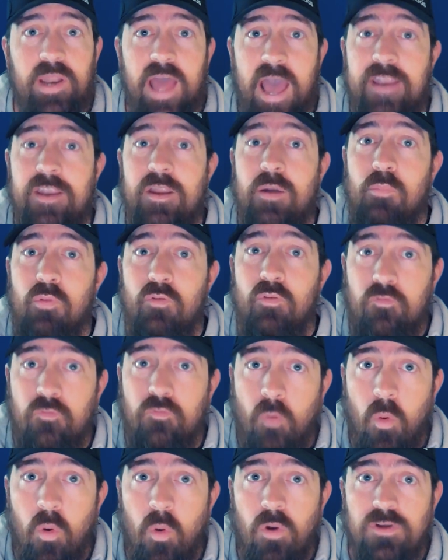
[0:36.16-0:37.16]
but at number
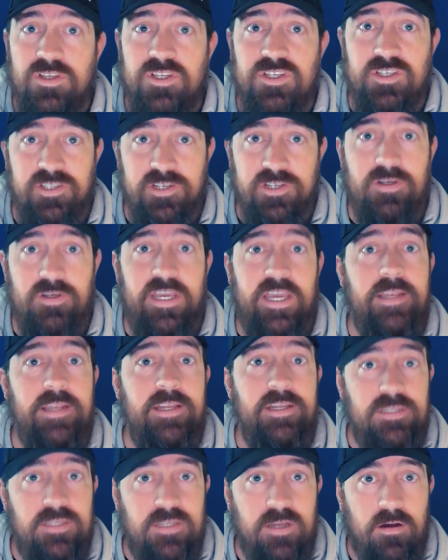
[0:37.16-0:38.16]
four, still
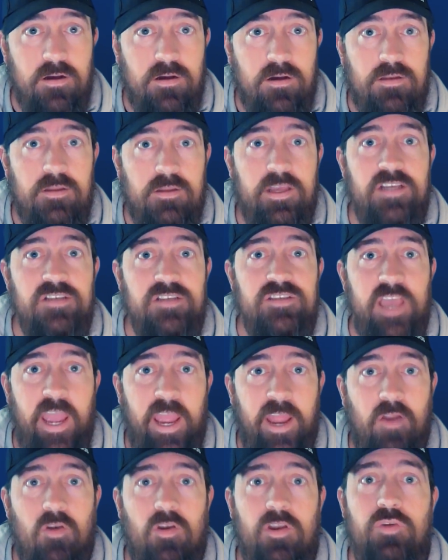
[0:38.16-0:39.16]
getting it done, is
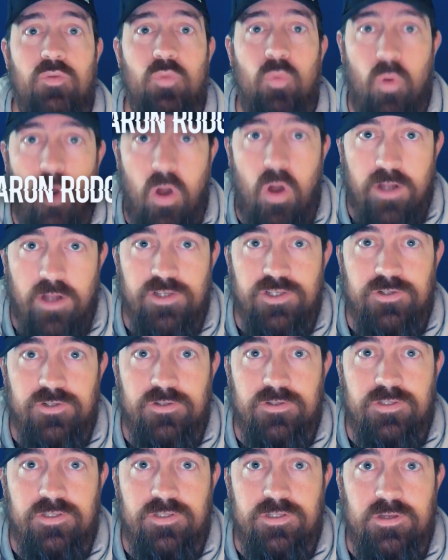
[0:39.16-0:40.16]
Aaron
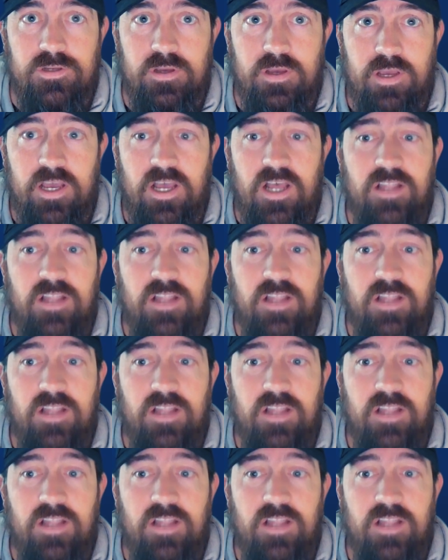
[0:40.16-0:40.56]
Rodgers.